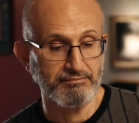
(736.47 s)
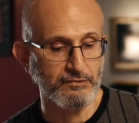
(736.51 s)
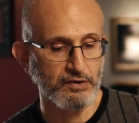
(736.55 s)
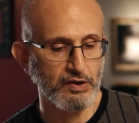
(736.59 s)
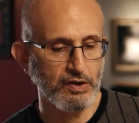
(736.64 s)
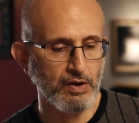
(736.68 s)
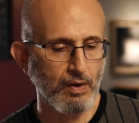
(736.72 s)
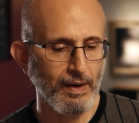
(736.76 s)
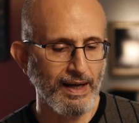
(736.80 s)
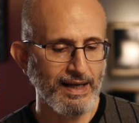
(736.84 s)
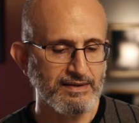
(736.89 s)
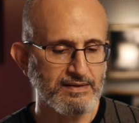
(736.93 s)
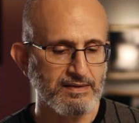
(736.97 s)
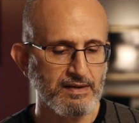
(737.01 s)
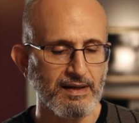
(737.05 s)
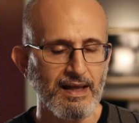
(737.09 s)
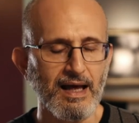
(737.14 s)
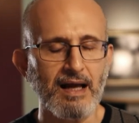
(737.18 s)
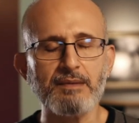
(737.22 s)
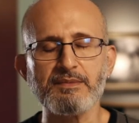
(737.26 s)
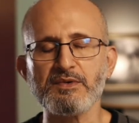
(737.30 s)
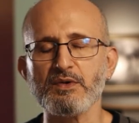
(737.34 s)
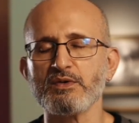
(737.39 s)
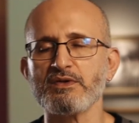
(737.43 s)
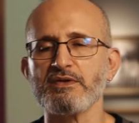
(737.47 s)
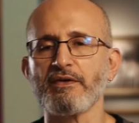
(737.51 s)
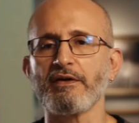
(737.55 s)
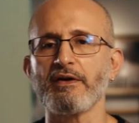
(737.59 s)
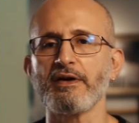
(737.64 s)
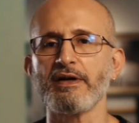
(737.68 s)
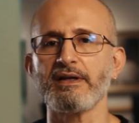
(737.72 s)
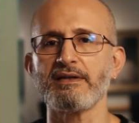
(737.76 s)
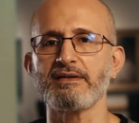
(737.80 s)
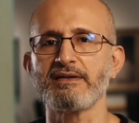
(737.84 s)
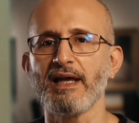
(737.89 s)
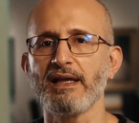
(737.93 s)
you know, Ansel Adams was
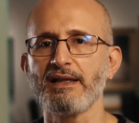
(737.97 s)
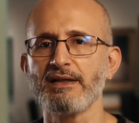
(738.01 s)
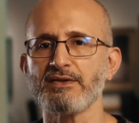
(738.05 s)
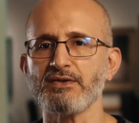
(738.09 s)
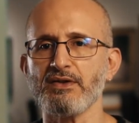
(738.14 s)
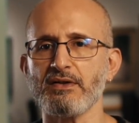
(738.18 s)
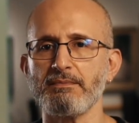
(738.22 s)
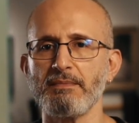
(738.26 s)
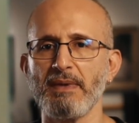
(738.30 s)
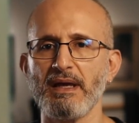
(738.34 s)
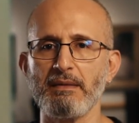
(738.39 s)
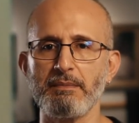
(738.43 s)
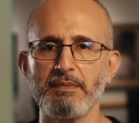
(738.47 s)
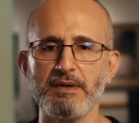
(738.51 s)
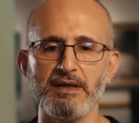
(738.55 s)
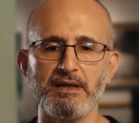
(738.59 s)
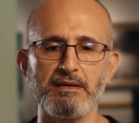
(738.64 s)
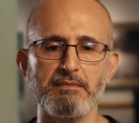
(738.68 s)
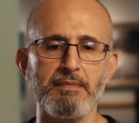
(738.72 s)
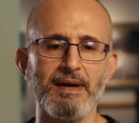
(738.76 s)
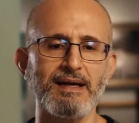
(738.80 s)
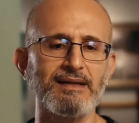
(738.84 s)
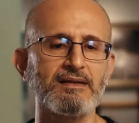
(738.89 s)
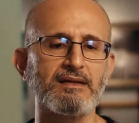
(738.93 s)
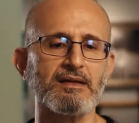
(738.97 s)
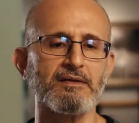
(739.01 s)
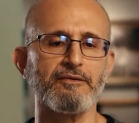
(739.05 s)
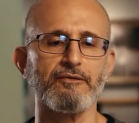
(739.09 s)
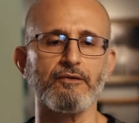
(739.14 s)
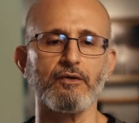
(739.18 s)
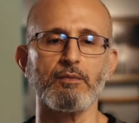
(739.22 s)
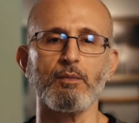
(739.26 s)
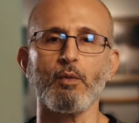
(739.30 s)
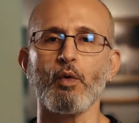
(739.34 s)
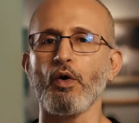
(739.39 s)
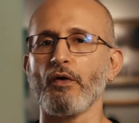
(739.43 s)
very intelligent. Maybe he meant it
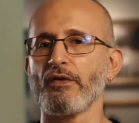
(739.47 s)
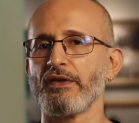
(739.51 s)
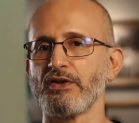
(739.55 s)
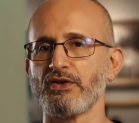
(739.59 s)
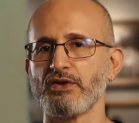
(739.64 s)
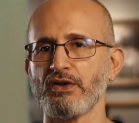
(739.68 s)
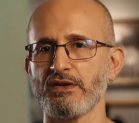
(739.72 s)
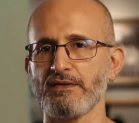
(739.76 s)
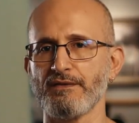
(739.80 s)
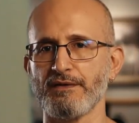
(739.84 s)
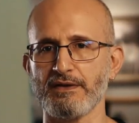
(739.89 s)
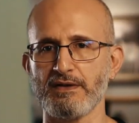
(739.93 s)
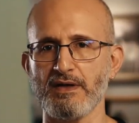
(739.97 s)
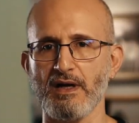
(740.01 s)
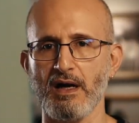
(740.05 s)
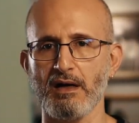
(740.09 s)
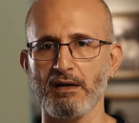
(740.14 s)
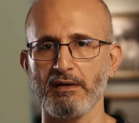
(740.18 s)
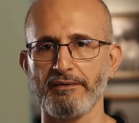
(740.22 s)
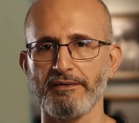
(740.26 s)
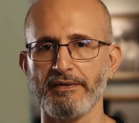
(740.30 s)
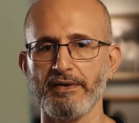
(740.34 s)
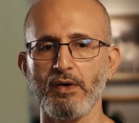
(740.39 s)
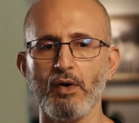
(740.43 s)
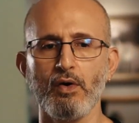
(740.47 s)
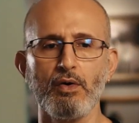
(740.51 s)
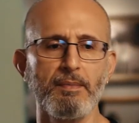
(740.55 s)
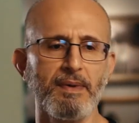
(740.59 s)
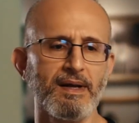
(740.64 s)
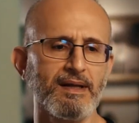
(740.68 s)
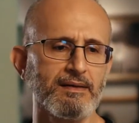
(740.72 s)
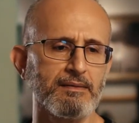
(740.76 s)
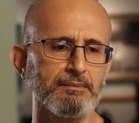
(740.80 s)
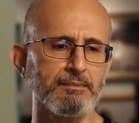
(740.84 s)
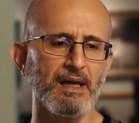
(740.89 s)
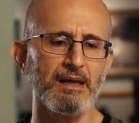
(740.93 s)
for more than just photography, or
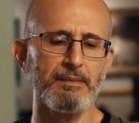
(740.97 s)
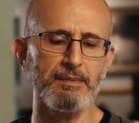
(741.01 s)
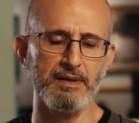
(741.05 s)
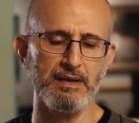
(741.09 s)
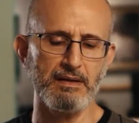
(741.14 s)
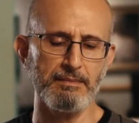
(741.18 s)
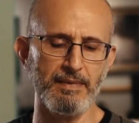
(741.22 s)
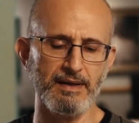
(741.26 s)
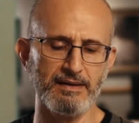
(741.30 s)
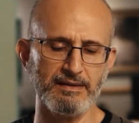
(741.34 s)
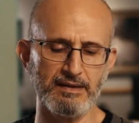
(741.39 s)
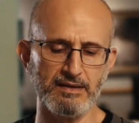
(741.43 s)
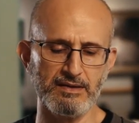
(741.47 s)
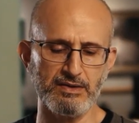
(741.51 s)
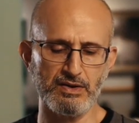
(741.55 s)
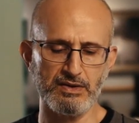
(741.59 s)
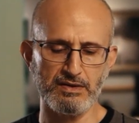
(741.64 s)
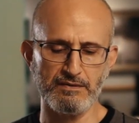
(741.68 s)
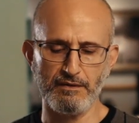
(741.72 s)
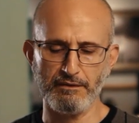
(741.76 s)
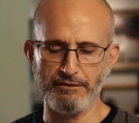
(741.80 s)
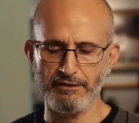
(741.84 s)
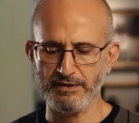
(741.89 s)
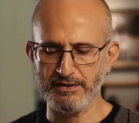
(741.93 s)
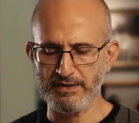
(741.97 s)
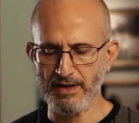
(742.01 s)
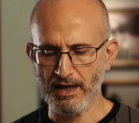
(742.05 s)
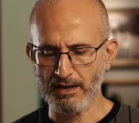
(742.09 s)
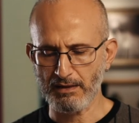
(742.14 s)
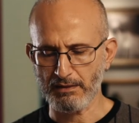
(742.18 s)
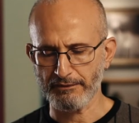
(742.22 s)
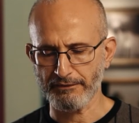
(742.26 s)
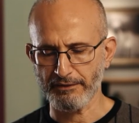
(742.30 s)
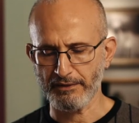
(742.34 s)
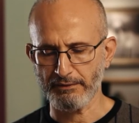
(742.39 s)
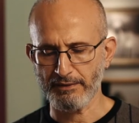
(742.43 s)
maybe he meant it just for
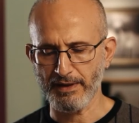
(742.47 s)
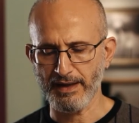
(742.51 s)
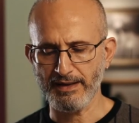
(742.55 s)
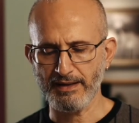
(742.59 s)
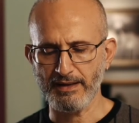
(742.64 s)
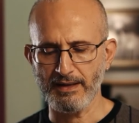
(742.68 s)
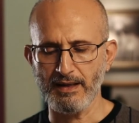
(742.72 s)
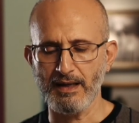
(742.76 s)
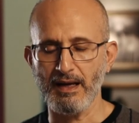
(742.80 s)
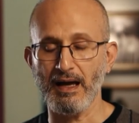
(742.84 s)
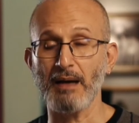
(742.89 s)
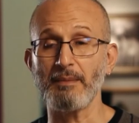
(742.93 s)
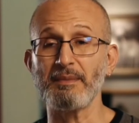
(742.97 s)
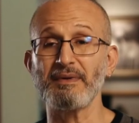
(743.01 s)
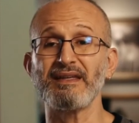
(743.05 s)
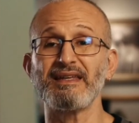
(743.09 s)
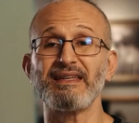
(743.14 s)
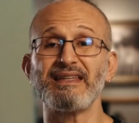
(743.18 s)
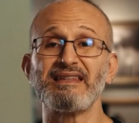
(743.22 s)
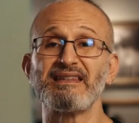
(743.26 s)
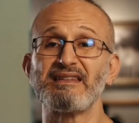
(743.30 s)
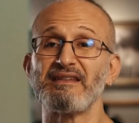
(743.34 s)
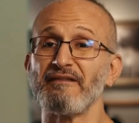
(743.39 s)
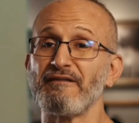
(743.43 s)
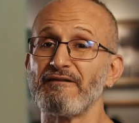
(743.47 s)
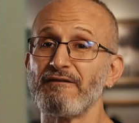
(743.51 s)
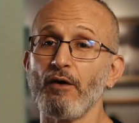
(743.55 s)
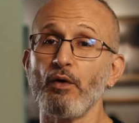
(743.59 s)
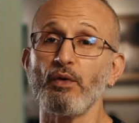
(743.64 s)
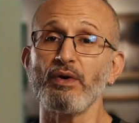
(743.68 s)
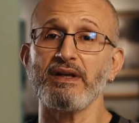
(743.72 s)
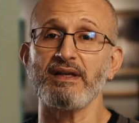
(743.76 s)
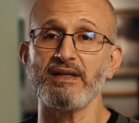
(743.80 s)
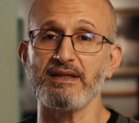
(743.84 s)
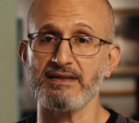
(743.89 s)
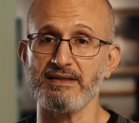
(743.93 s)
photography, right? I mean, he
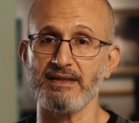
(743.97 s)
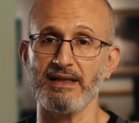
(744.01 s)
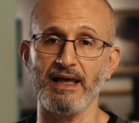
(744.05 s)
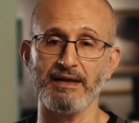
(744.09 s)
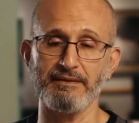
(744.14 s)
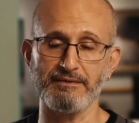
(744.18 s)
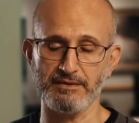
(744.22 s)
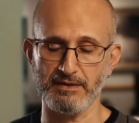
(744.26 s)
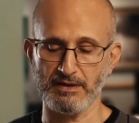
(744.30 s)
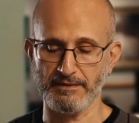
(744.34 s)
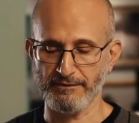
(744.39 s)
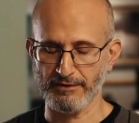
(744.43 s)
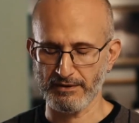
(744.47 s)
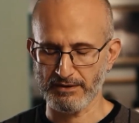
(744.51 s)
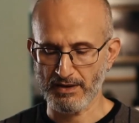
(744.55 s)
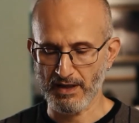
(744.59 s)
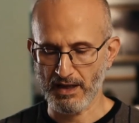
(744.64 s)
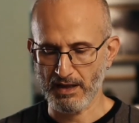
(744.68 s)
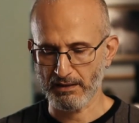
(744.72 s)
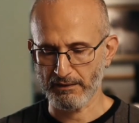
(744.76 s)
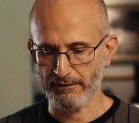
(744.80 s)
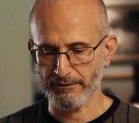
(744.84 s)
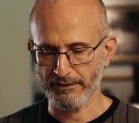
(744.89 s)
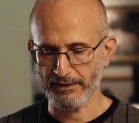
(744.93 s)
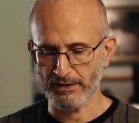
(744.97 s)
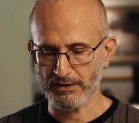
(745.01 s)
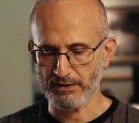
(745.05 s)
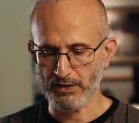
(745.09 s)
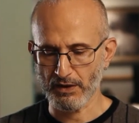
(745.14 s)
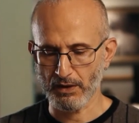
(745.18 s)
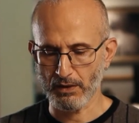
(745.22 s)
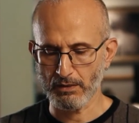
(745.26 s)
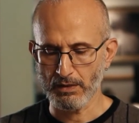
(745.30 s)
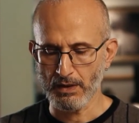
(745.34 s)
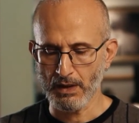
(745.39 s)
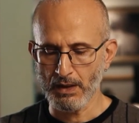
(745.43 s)
devoted his life to photography.
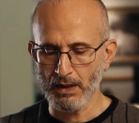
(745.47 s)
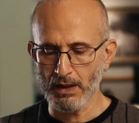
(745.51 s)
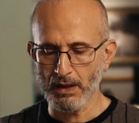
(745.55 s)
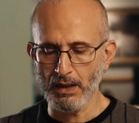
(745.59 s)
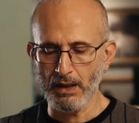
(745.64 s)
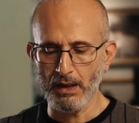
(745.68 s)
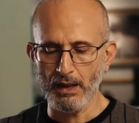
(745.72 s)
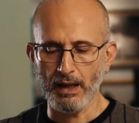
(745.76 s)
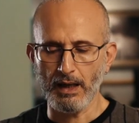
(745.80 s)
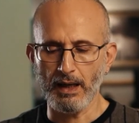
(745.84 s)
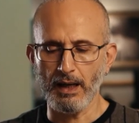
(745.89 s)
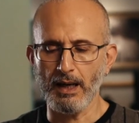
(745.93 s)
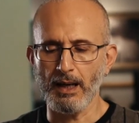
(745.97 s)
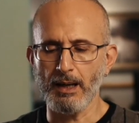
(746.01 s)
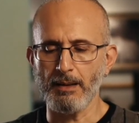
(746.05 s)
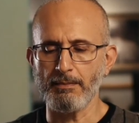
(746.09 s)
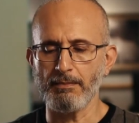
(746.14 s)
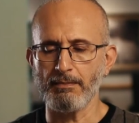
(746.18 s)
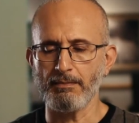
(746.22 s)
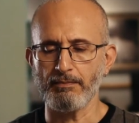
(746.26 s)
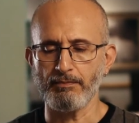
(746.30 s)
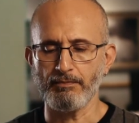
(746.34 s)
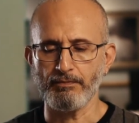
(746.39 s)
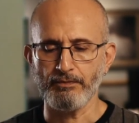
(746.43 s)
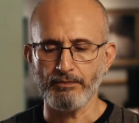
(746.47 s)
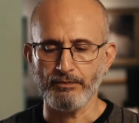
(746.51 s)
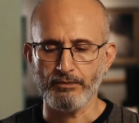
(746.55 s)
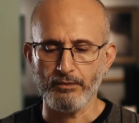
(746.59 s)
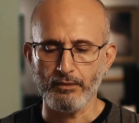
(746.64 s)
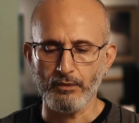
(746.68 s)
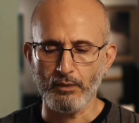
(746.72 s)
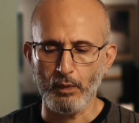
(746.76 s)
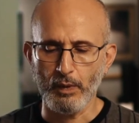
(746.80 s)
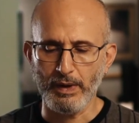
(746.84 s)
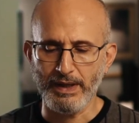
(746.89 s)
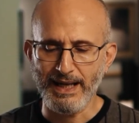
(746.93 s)
So um,
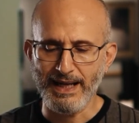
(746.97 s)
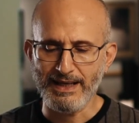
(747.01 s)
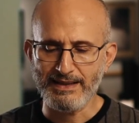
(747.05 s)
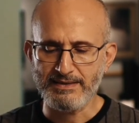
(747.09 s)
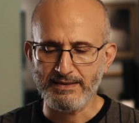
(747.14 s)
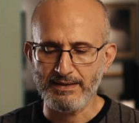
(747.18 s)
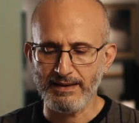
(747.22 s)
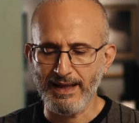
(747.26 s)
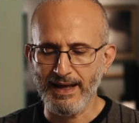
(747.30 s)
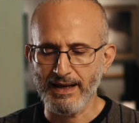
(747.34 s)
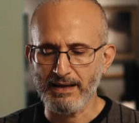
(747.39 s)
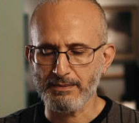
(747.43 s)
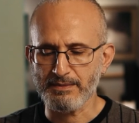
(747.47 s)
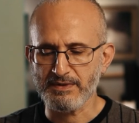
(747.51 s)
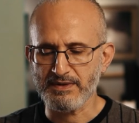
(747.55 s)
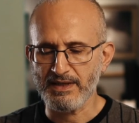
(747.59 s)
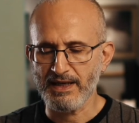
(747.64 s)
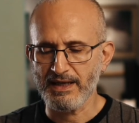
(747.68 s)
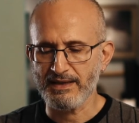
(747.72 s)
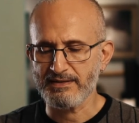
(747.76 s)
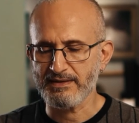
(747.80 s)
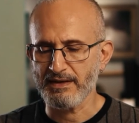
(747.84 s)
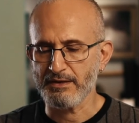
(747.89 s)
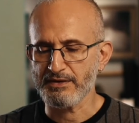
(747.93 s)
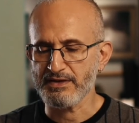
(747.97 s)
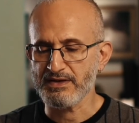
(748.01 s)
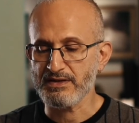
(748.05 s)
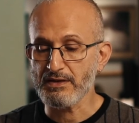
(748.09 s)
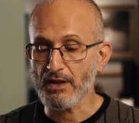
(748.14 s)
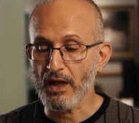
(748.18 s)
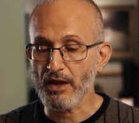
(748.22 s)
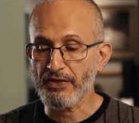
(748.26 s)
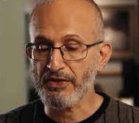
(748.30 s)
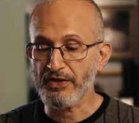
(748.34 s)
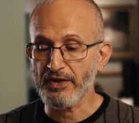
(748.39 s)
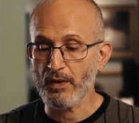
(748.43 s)
when Ansel Adams says there is
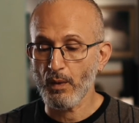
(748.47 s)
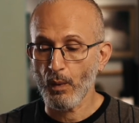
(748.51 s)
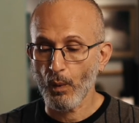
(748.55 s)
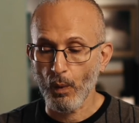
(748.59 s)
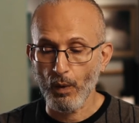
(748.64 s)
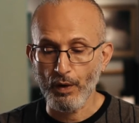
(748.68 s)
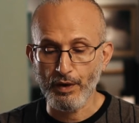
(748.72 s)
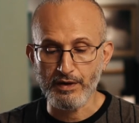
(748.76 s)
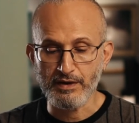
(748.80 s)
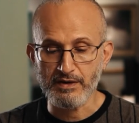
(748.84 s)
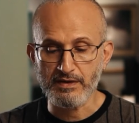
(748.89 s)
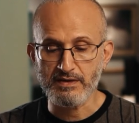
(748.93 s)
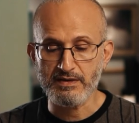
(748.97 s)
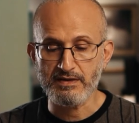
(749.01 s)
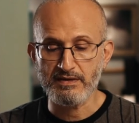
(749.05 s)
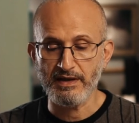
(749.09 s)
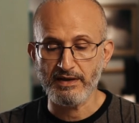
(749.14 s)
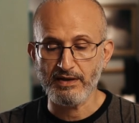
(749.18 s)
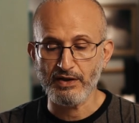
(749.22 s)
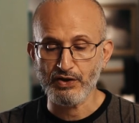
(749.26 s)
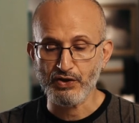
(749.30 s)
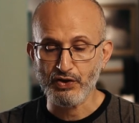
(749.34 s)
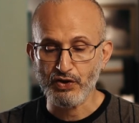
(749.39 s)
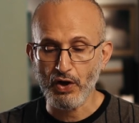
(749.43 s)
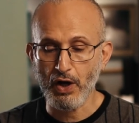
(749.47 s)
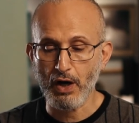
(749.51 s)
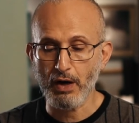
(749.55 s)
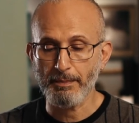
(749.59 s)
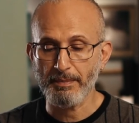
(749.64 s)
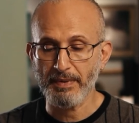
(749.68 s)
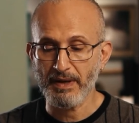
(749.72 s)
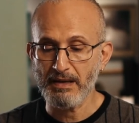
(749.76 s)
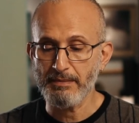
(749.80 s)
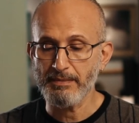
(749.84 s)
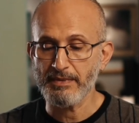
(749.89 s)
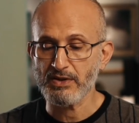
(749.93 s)
nothing worse than a
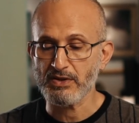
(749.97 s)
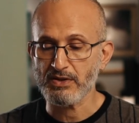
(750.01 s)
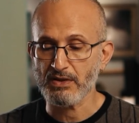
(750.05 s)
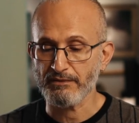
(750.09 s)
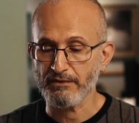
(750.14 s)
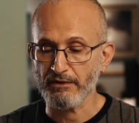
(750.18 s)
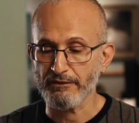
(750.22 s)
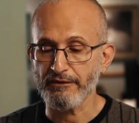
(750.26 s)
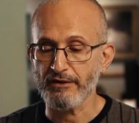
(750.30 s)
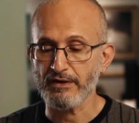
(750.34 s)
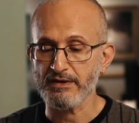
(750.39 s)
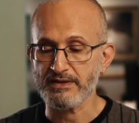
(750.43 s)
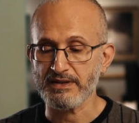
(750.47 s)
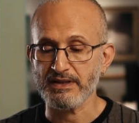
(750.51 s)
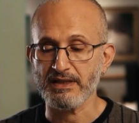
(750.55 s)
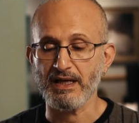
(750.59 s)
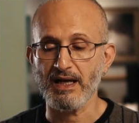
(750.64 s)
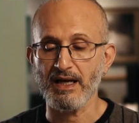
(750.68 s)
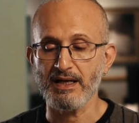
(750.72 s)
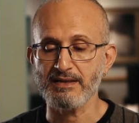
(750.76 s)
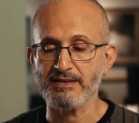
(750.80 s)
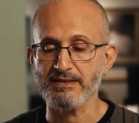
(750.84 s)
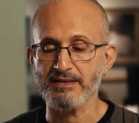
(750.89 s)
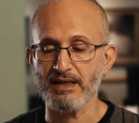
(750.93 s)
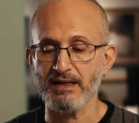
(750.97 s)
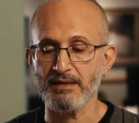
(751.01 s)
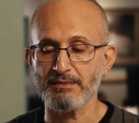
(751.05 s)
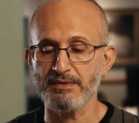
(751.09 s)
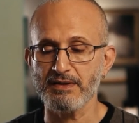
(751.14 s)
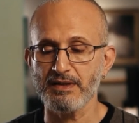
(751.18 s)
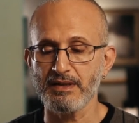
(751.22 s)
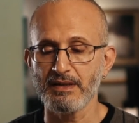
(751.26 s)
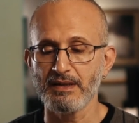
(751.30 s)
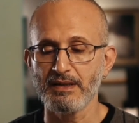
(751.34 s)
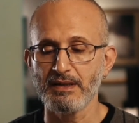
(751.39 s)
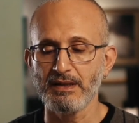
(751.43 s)
sharp image of a fuzzy
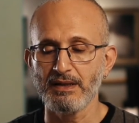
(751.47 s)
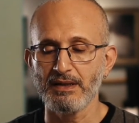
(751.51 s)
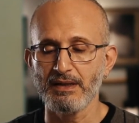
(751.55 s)
concept,